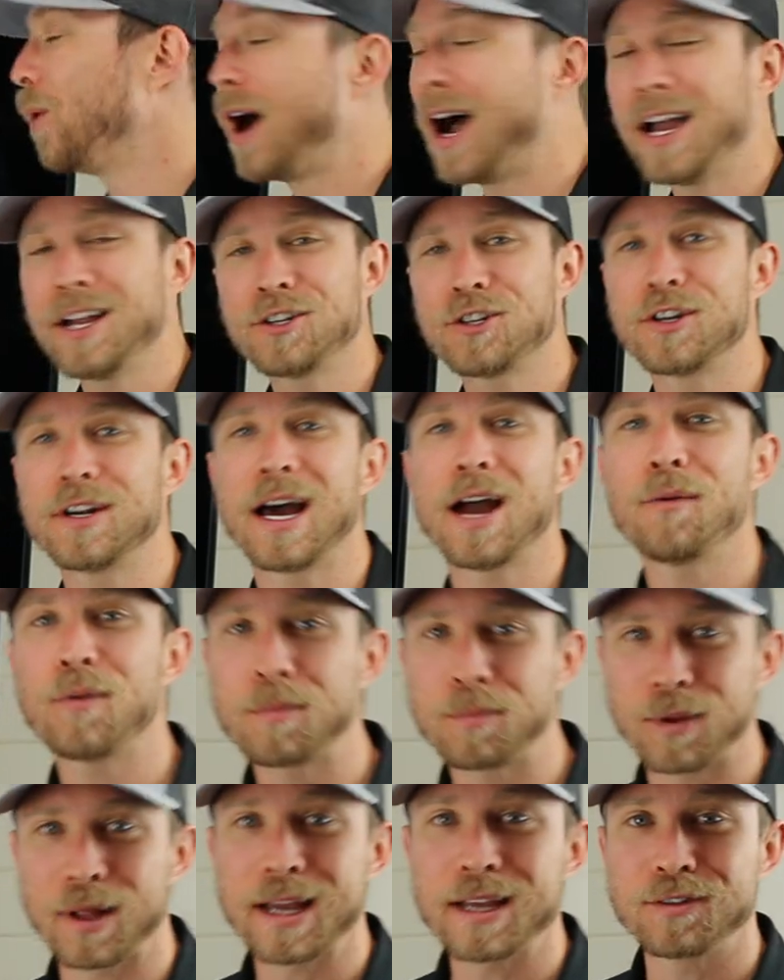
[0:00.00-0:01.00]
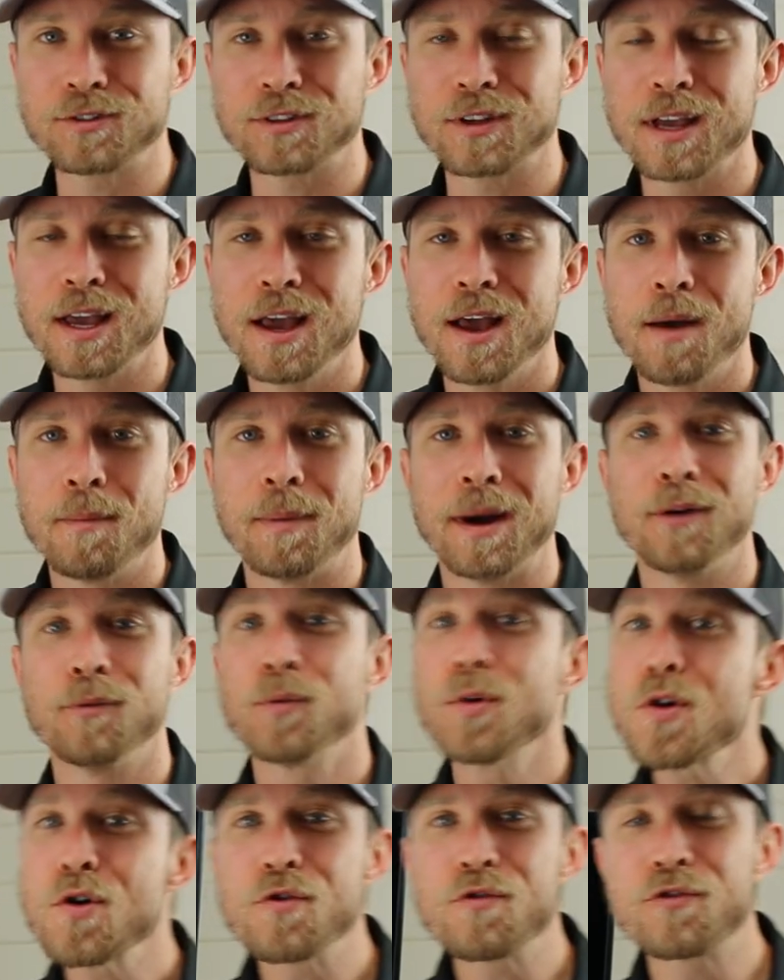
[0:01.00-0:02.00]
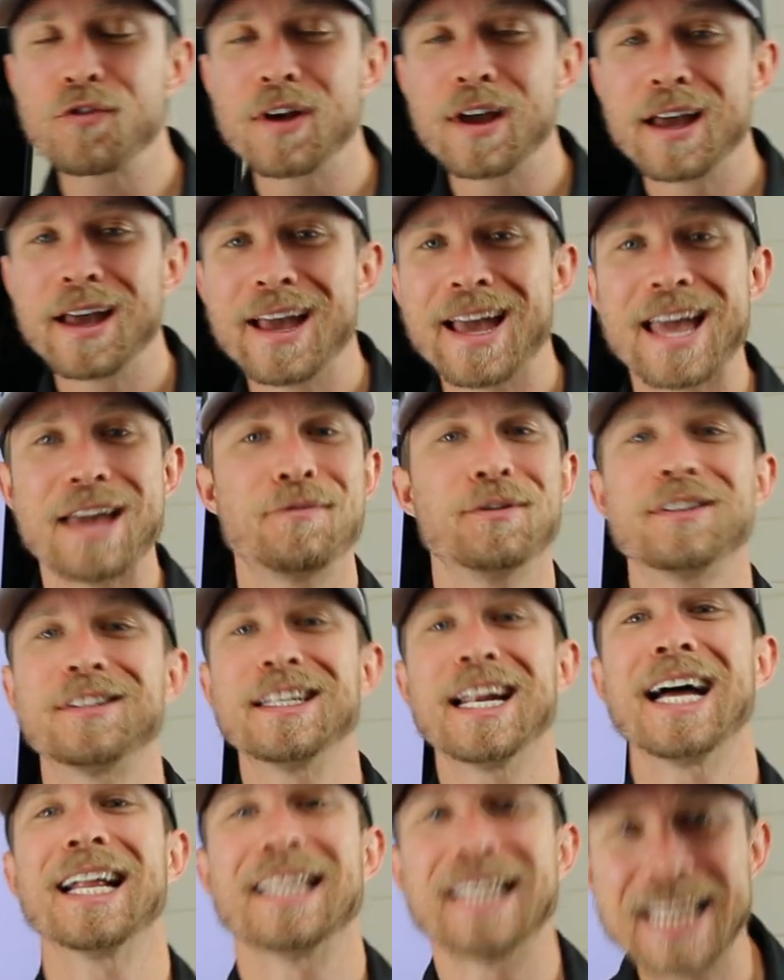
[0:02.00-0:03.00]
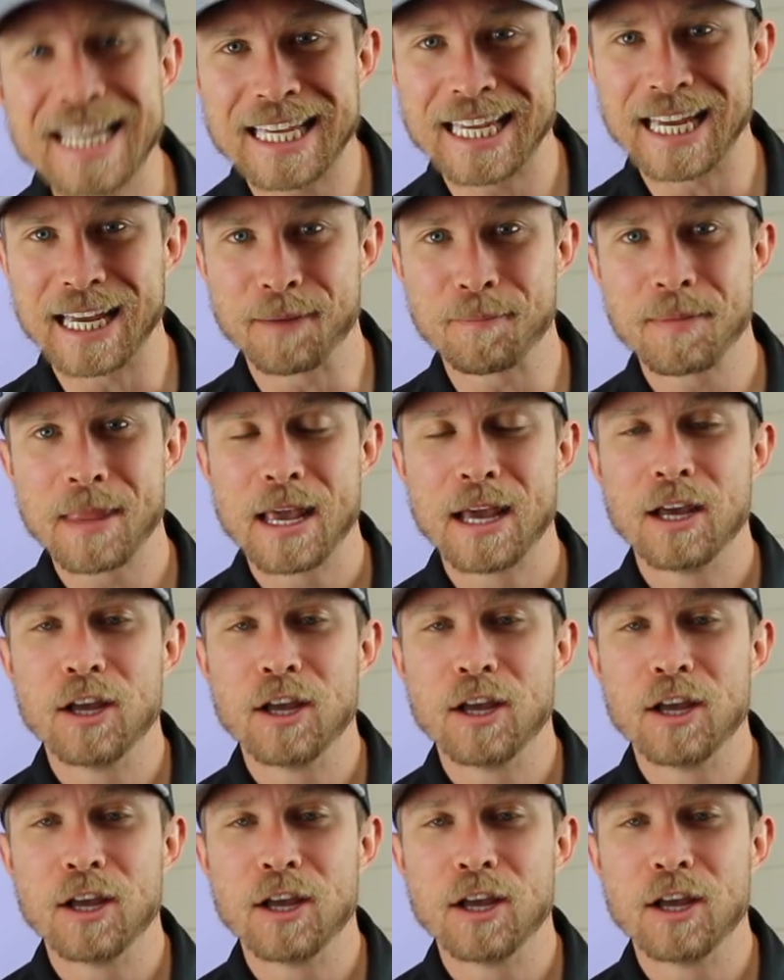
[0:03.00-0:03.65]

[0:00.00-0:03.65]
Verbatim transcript: Why should I replace my roof if it's not leaking?